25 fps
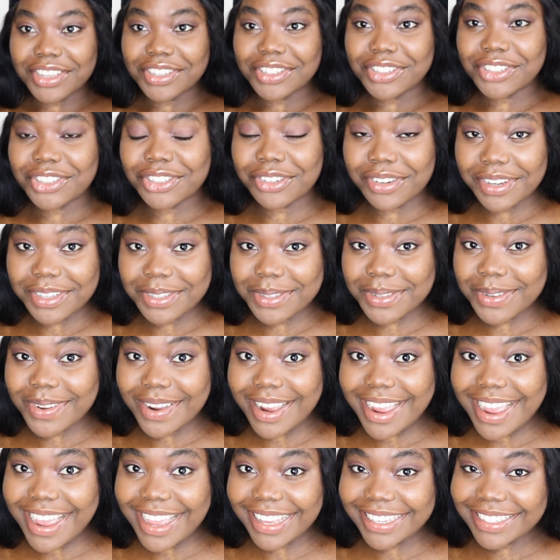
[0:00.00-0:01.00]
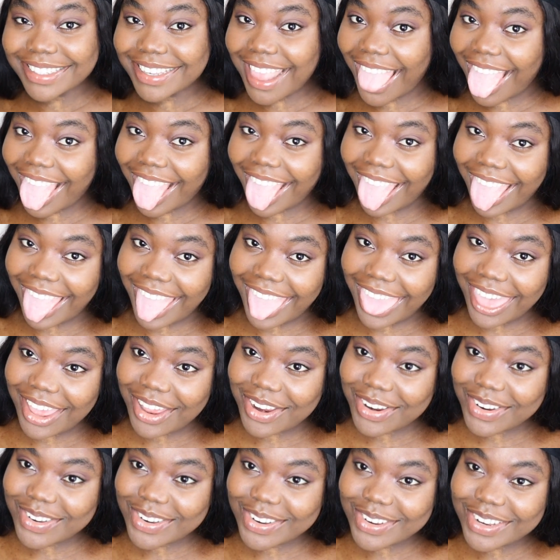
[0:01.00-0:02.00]
Tray squat.
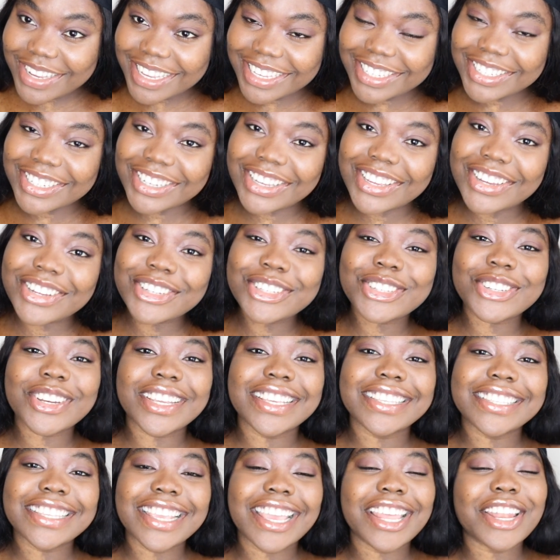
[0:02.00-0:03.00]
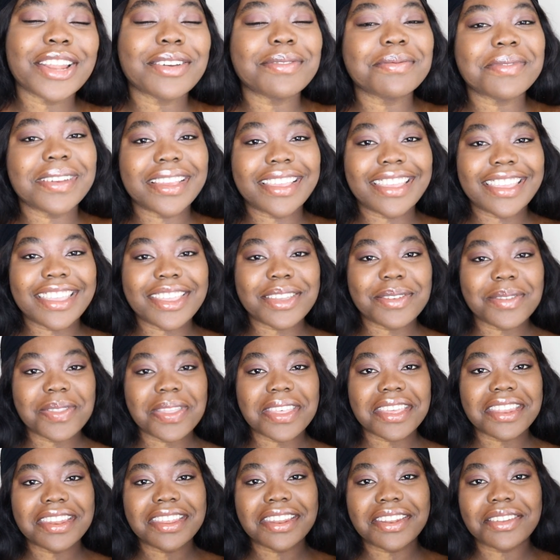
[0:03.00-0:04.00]
Ew, it's your girl Tracy and I'm back again with
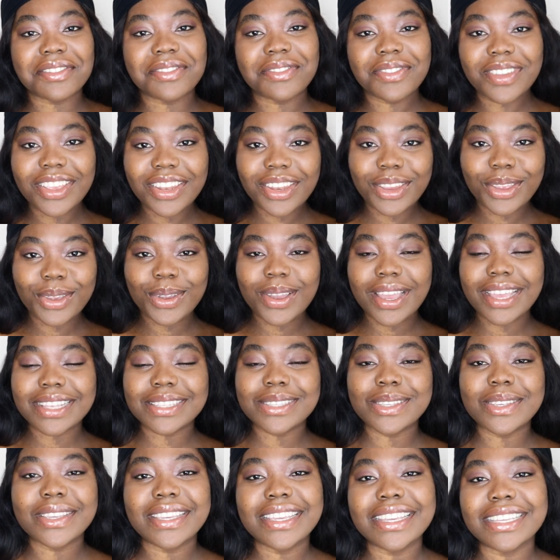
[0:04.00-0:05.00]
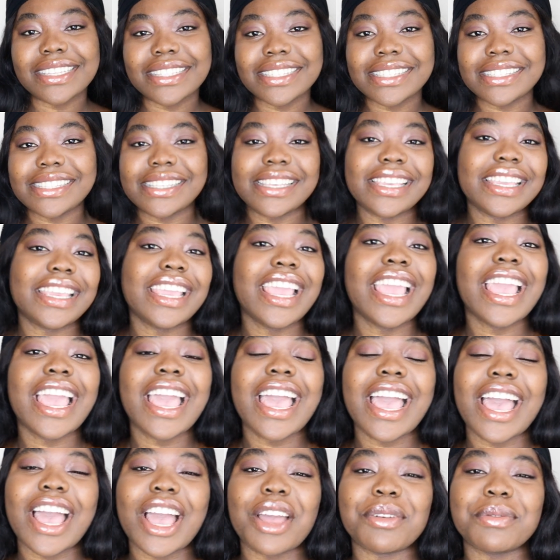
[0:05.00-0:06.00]
another video. As you can see,
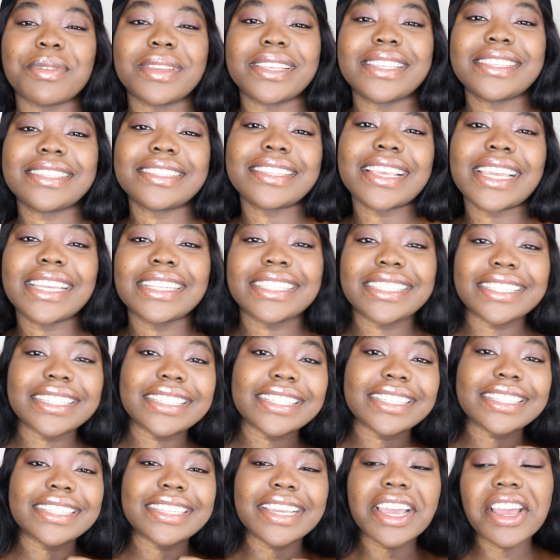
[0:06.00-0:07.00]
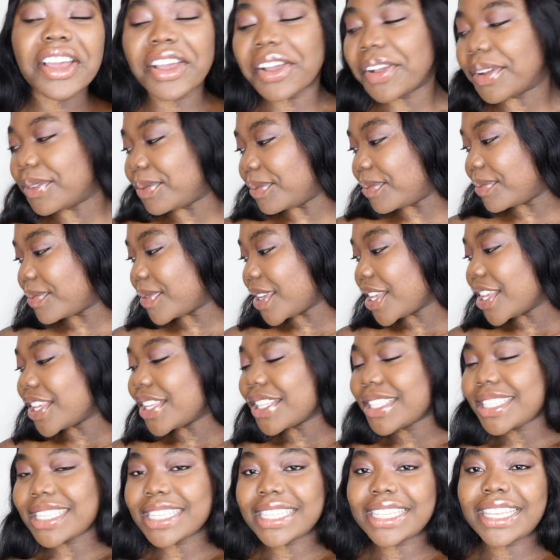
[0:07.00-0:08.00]
I'm excited.
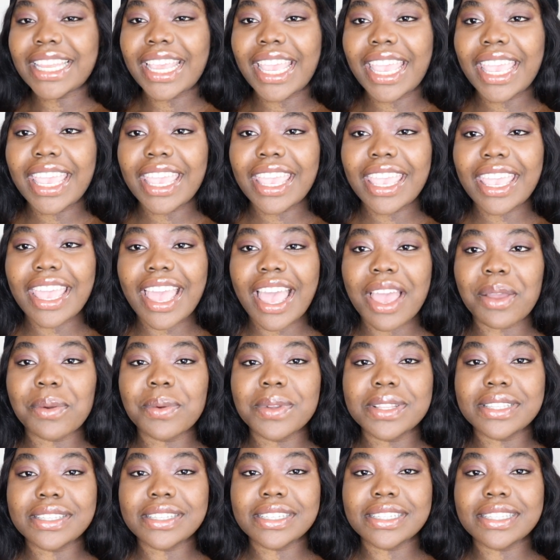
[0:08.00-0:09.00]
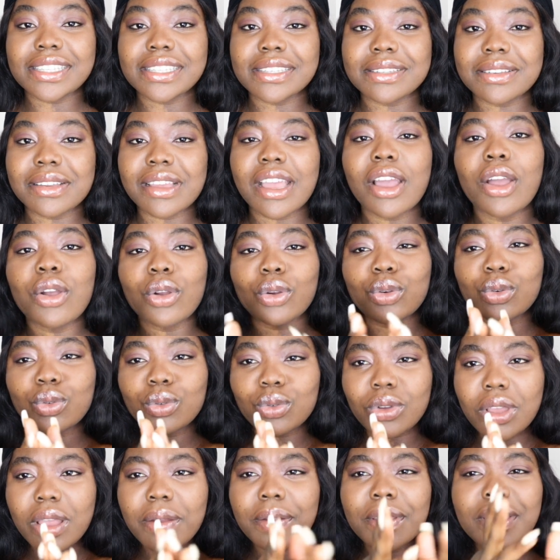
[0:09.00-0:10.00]
Today I wanted to, how
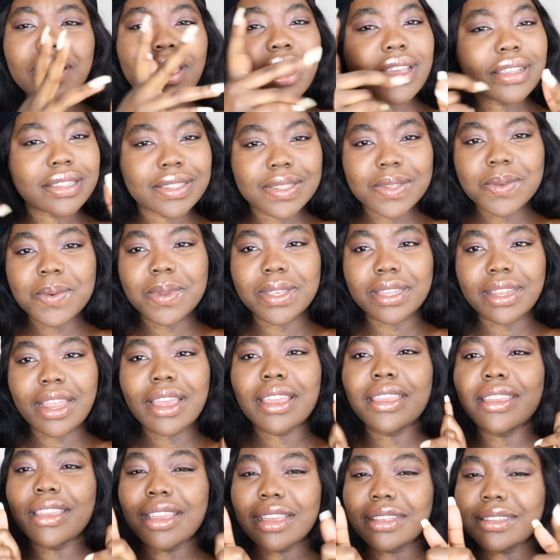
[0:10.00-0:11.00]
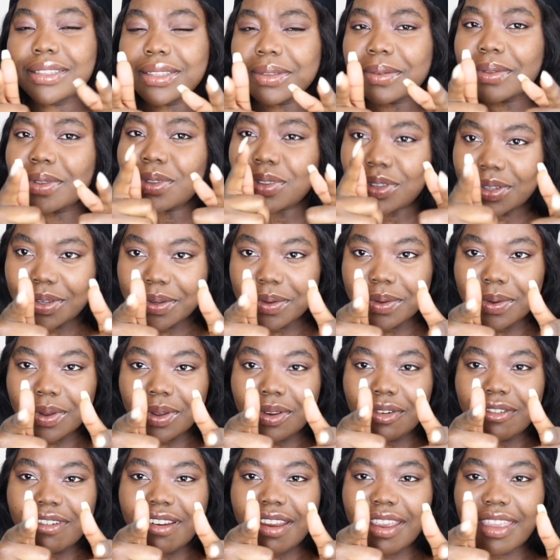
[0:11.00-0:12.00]
are you guys doing? You're doing
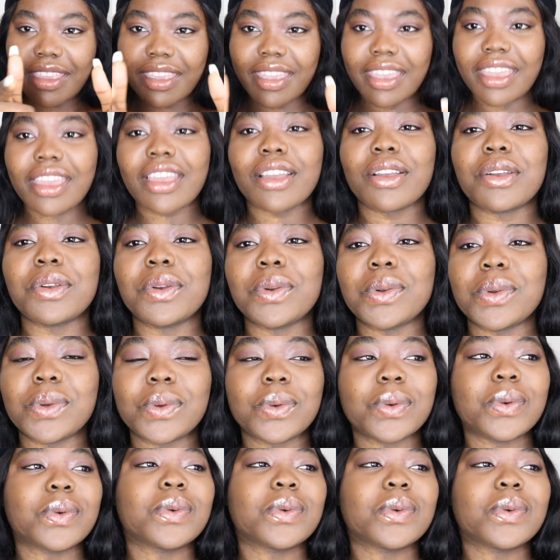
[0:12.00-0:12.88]
all right? Yeah, cool.